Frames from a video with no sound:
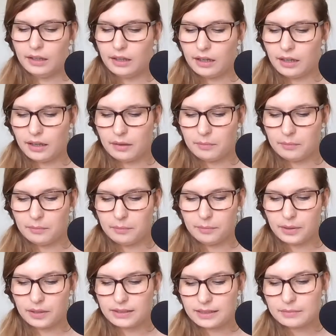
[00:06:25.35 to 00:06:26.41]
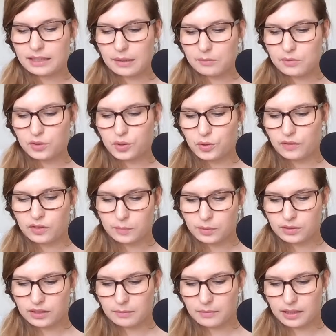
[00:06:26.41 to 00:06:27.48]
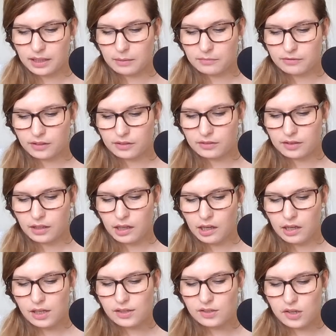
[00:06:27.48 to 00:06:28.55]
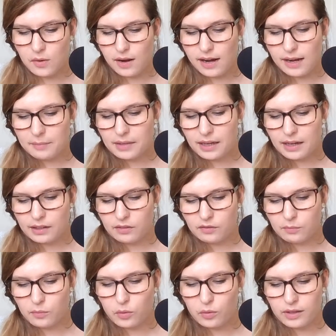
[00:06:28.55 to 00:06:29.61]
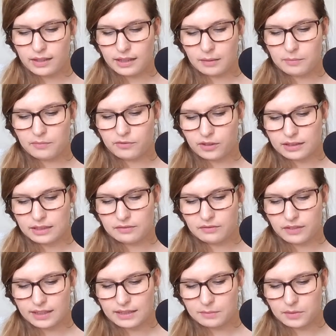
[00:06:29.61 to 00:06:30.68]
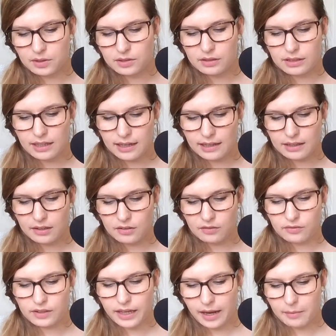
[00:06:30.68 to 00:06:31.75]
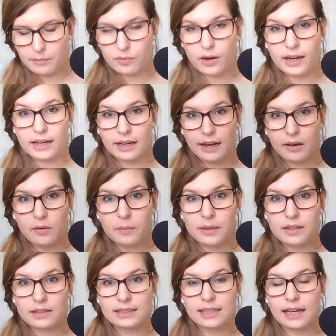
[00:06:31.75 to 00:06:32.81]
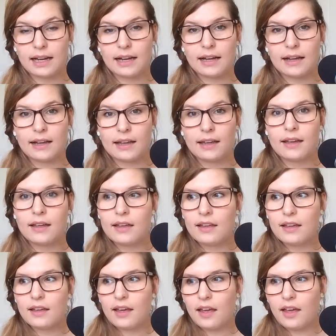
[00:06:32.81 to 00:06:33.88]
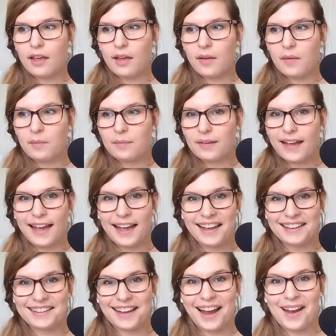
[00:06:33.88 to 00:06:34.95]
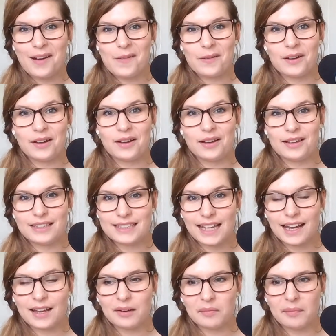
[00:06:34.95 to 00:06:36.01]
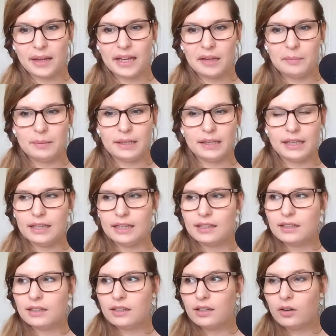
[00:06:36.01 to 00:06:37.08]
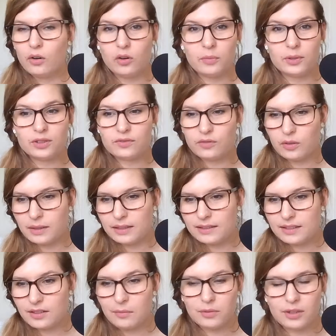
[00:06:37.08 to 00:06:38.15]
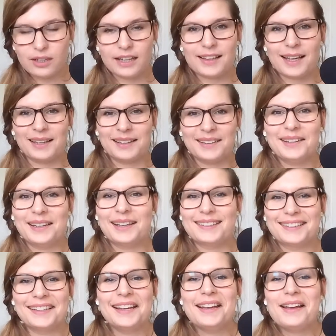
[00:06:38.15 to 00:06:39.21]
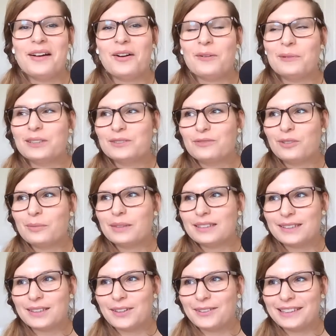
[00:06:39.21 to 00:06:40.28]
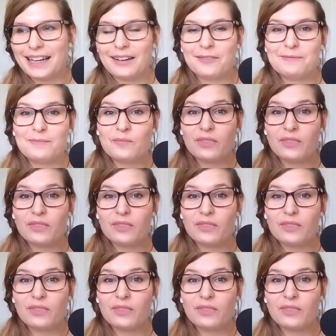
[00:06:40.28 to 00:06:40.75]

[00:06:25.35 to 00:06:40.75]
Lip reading: But sometimes you do have to put some money up front. So I'm kind of more in the upfront investment kind of camp right now, because I had our second baby almost 4 months ago. I'm looking at the calendar. Yes, almost 4 months ago now.